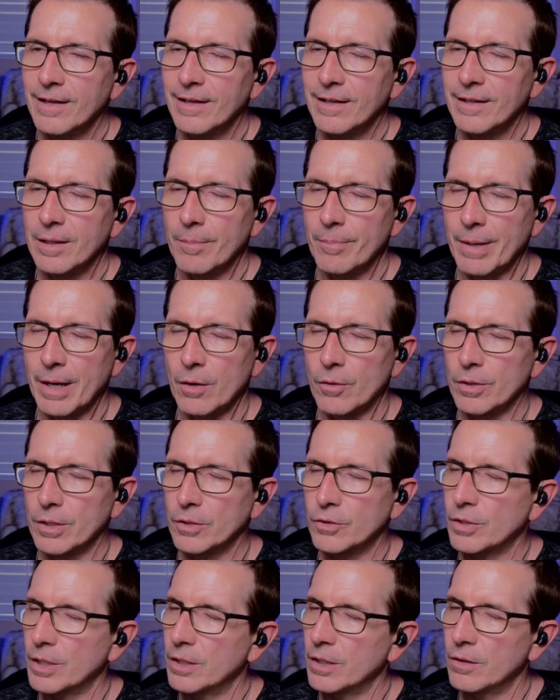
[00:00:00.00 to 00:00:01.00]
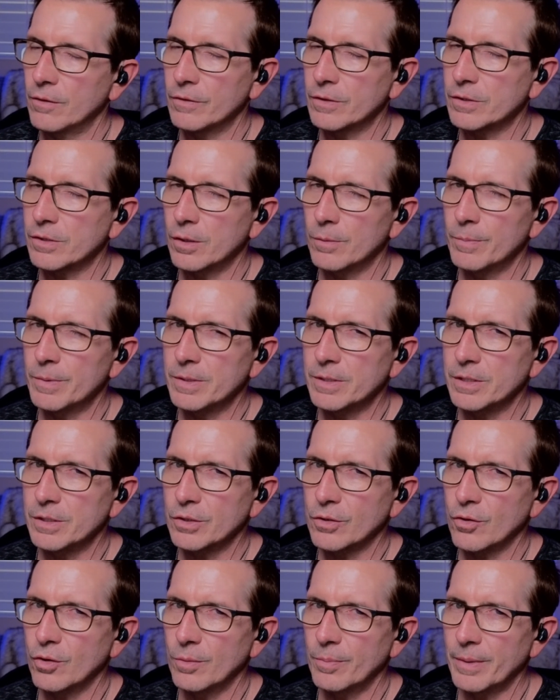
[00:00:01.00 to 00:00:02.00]
the power to tread over serpents and
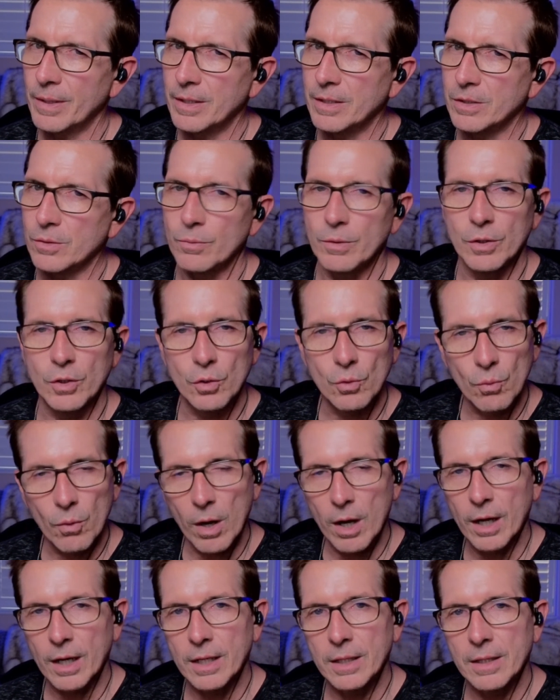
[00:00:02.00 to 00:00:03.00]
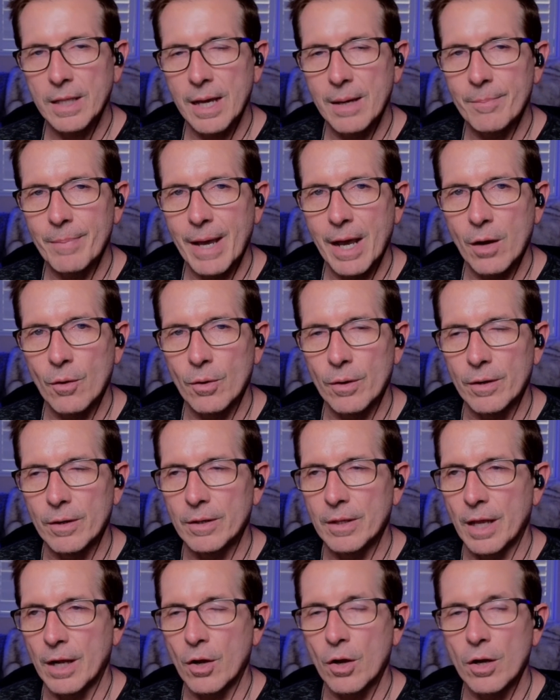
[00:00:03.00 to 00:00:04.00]
scorpions, when you walk in that power,
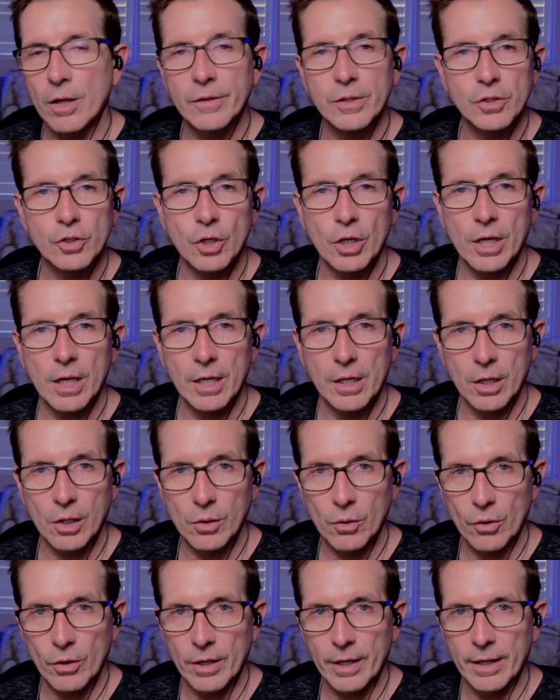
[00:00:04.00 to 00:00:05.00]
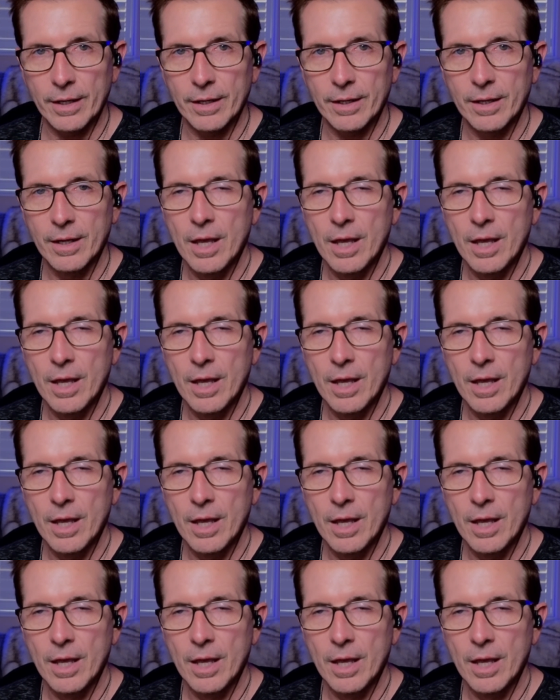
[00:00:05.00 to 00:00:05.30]
they call it the Shekinah glory.